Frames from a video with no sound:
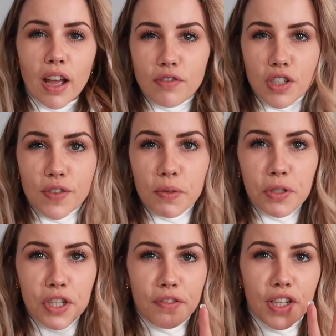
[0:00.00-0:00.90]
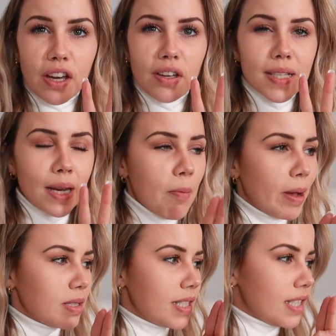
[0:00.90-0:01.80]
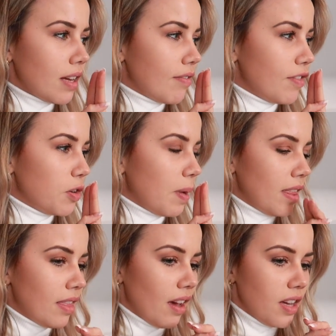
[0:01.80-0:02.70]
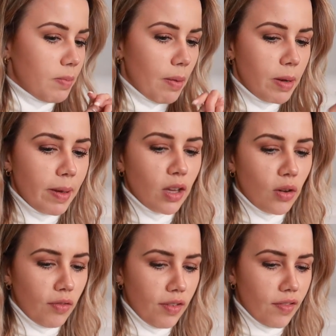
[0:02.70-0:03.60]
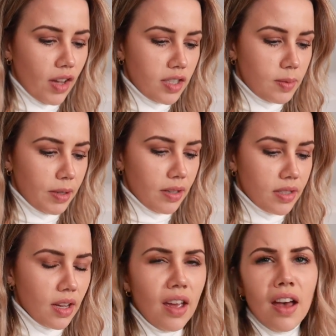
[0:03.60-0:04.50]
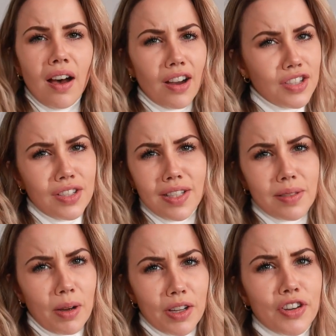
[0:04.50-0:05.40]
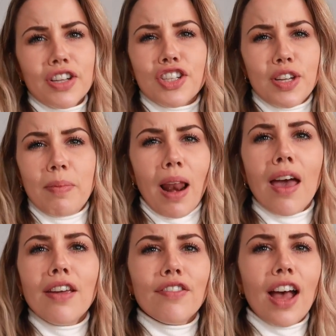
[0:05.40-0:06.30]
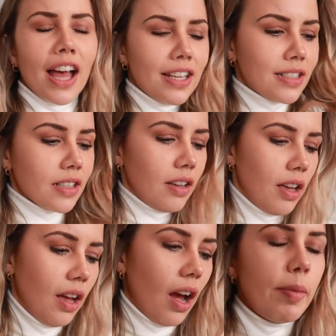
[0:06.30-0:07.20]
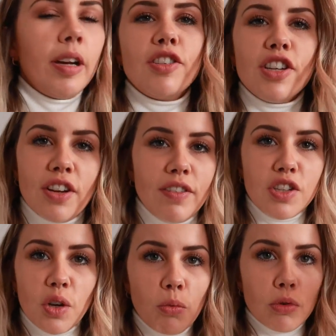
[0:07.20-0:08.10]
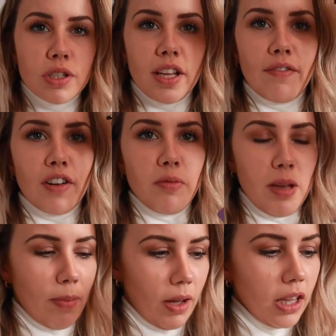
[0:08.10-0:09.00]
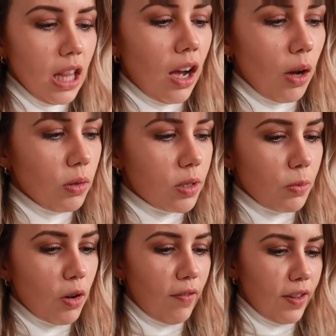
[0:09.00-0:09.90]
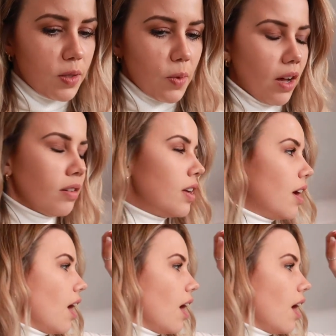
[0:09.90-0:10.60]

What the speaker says: I've just filmed two videos and I'm about to sit down and film a third, but I'm gonna make a coffee first because I just need some hydration in my life. And I mean hydration, I've literally got water sat in front of me, but I want some coffee as well.